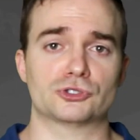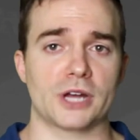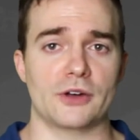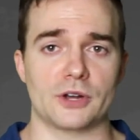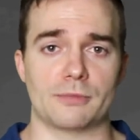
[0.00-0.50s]

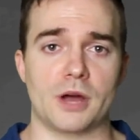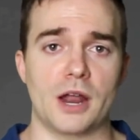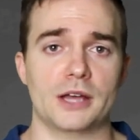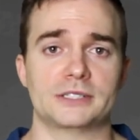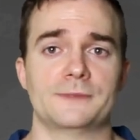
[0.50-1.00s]
try out your
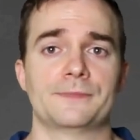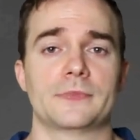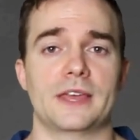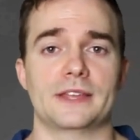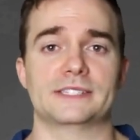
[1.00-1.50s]
product
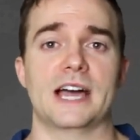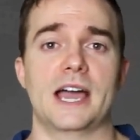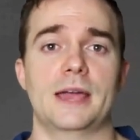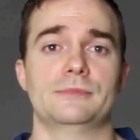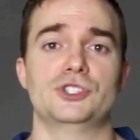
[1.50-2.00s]
and the
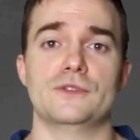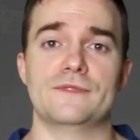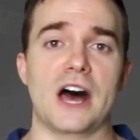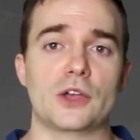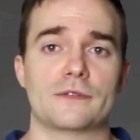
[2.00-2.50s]
time to
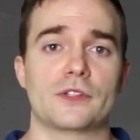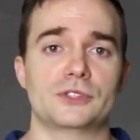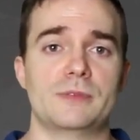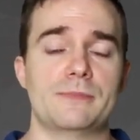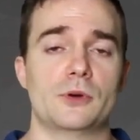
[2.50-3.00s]
value for
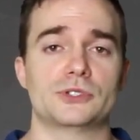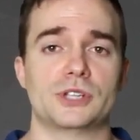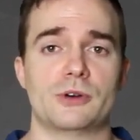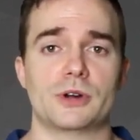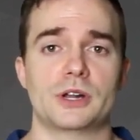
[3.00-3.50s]
those people is
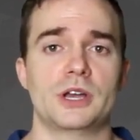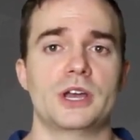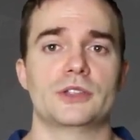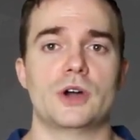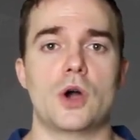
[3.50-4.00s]
lower,
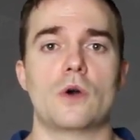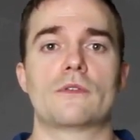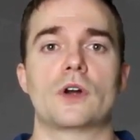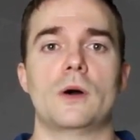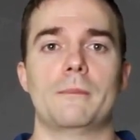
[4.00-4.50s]
the
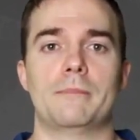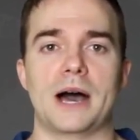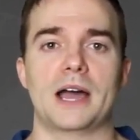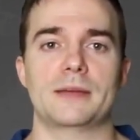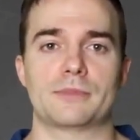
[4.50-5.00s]
overall
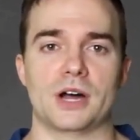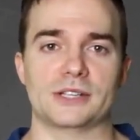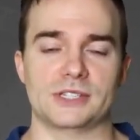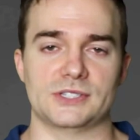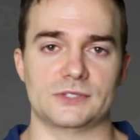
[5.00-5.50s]
buying
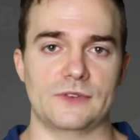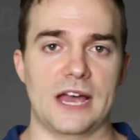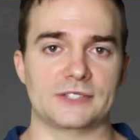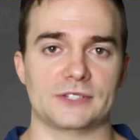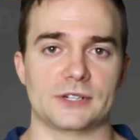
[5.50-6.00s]
process is
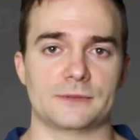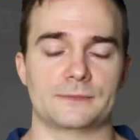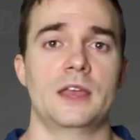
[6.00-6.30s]
faster.